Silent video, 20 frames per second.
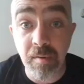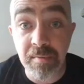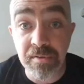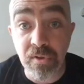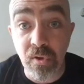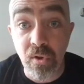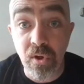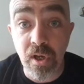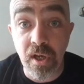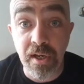I would
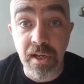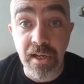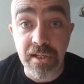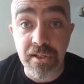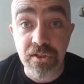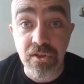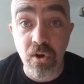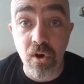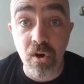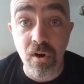do a
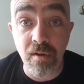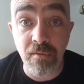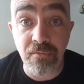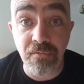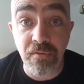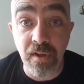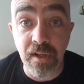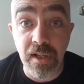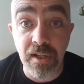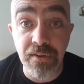nice cod
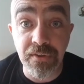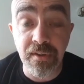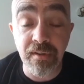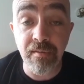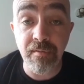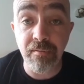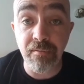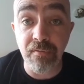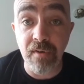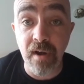fillet,
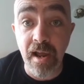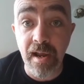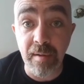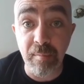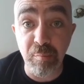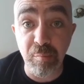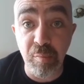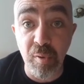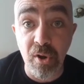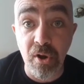
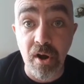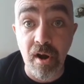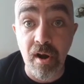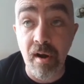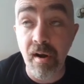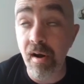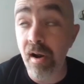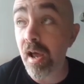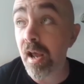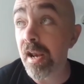fried in
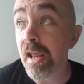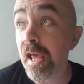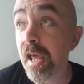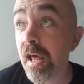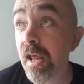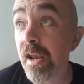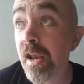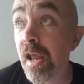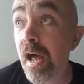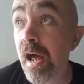butter, and
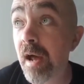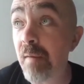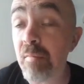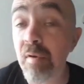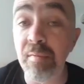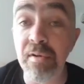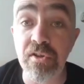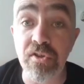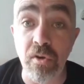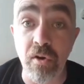then
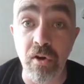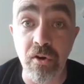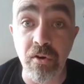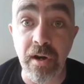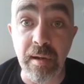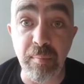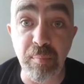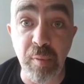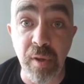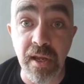maybe some
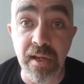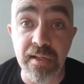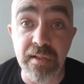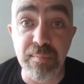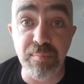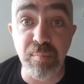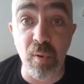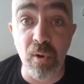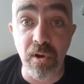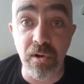green
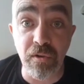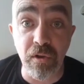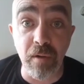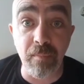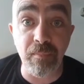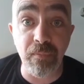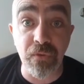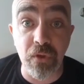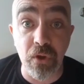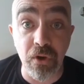beans boiled
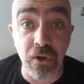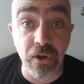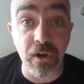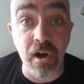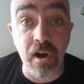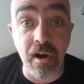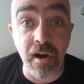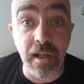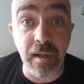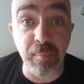up and done in
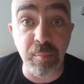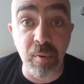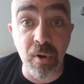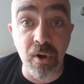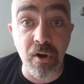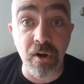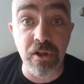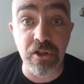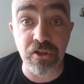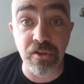garlic
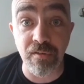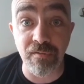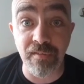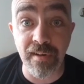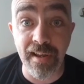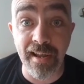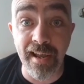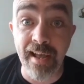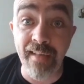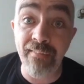butter or something
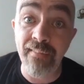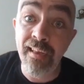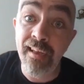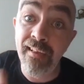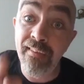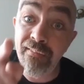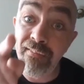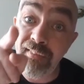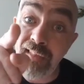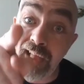like that.
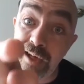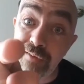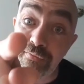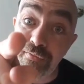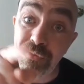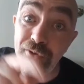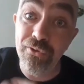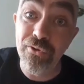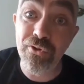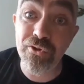Not
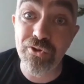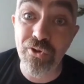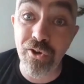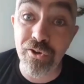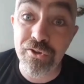for you,